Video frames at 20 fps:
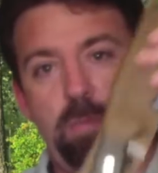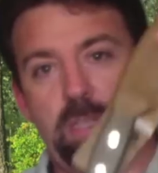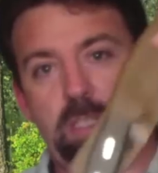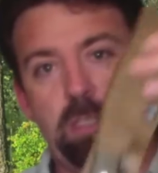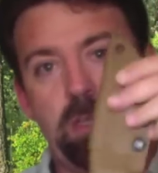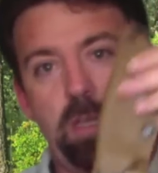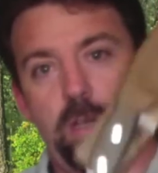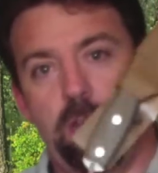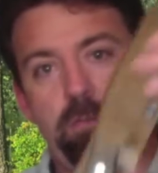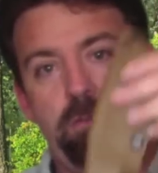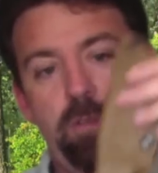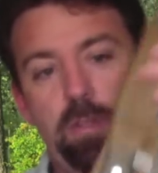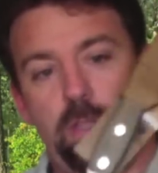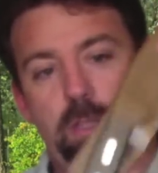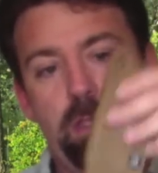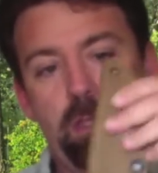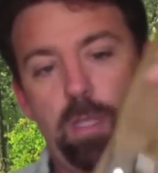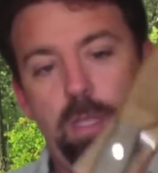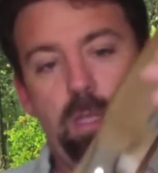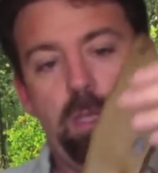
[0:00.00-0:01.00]
myself.
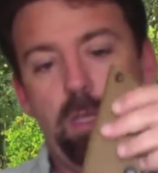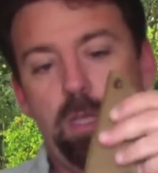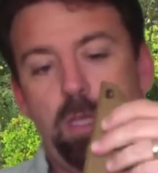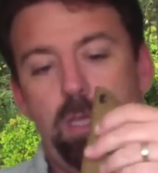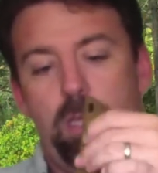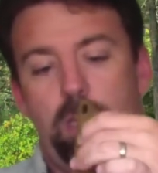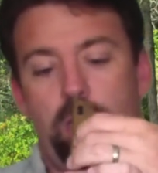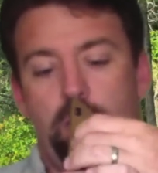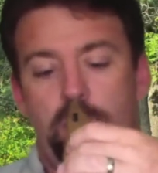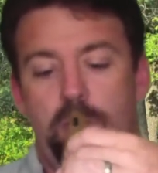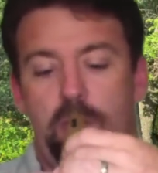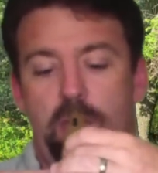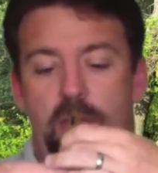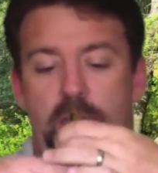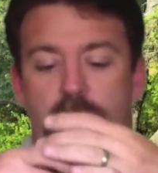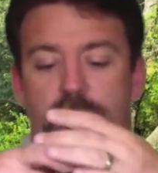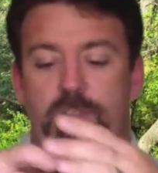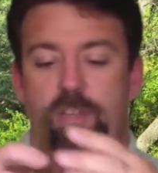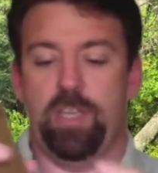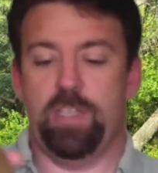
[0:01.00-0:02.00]
You know, the
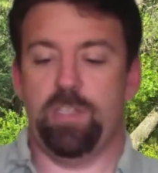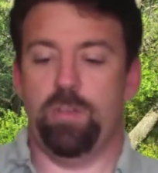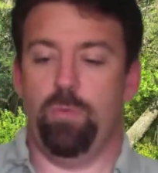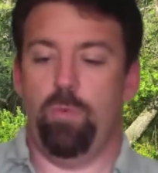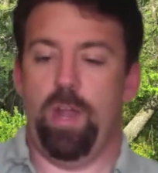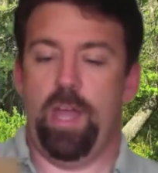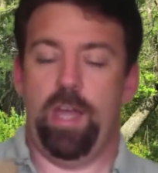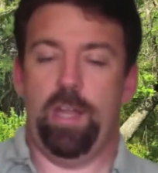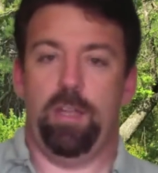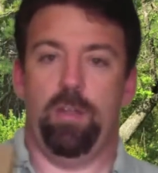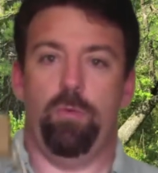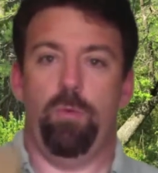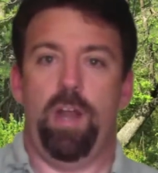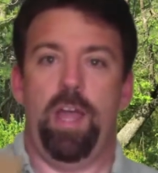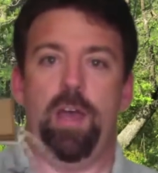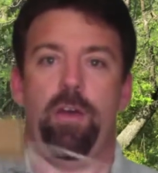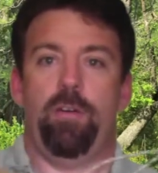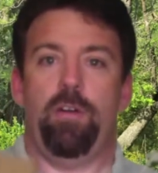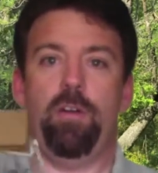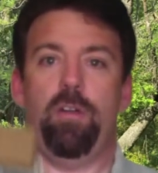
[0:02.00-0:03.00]
knife doesn't rattle
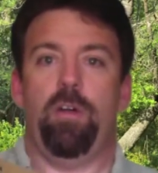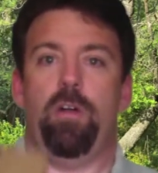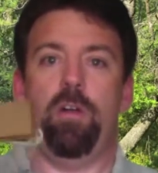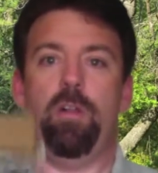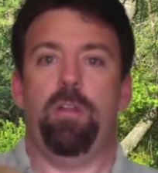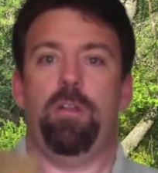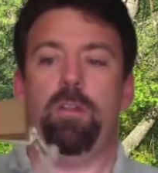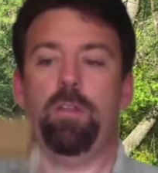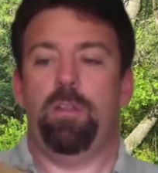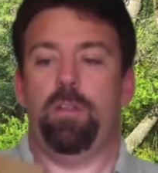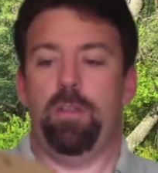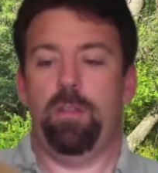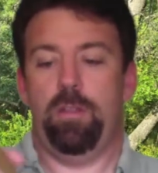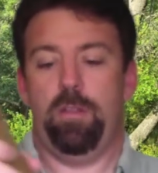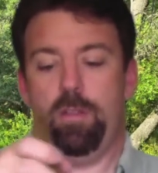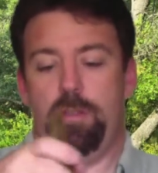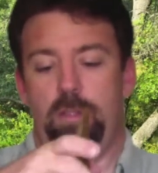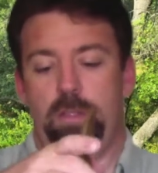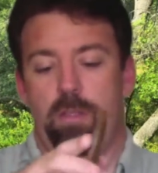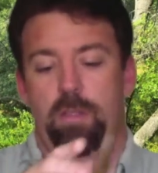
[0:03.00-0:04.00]
around at all.
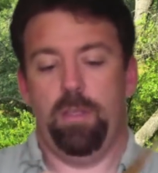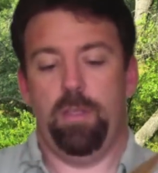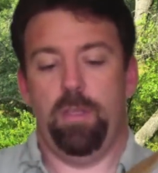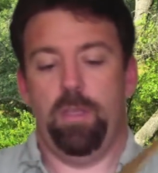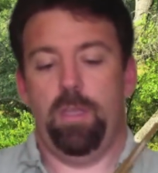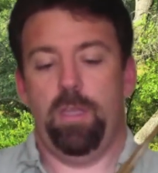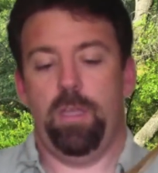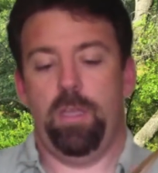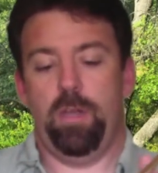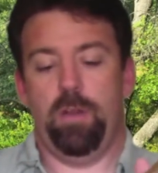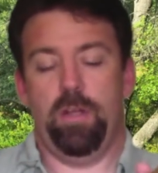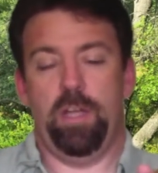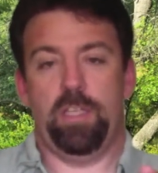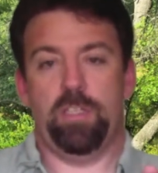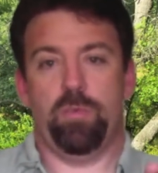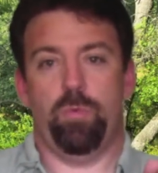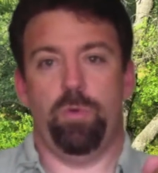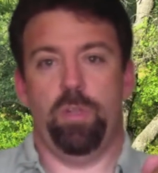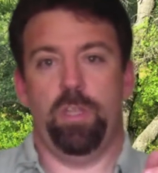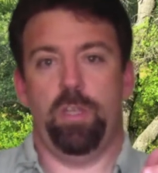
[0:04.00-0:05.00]
You know,
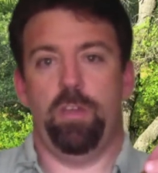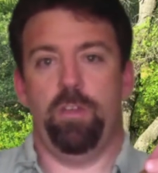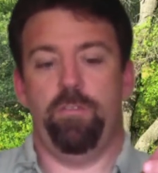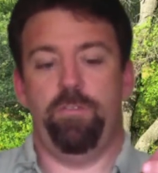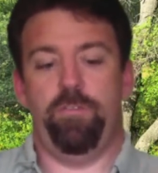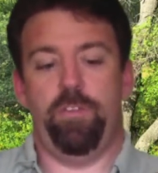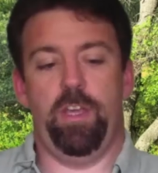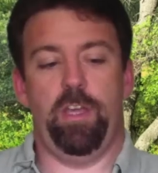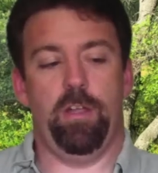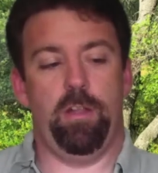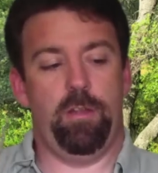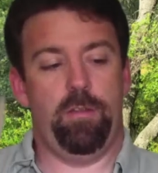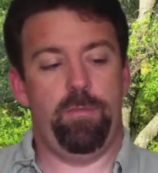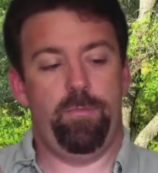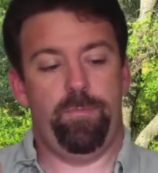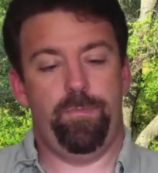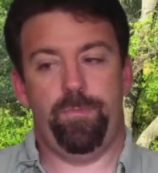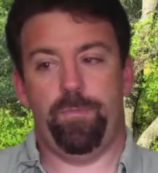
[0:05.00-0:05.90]
has a really good feel.